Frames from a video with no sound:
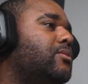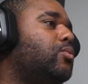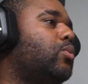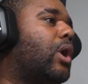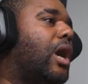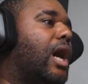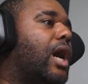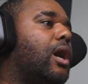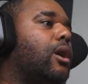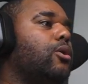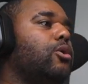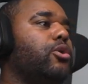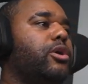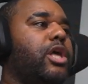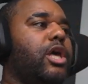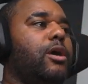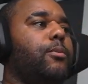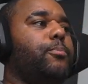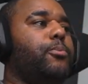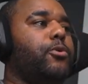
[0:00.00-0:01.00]
Wow,
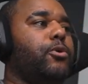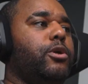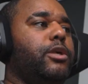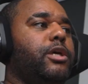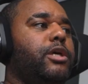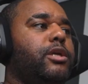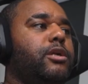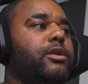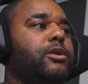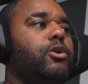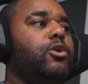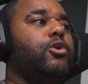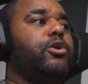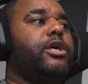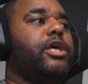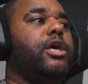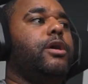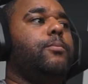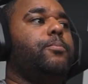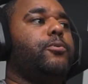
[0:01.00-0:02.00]
look at him pulling.
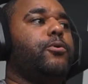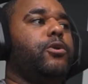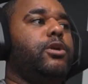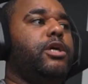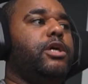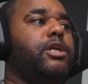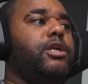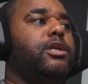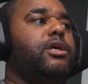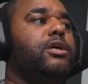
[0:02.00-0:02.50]
Look at him pulling.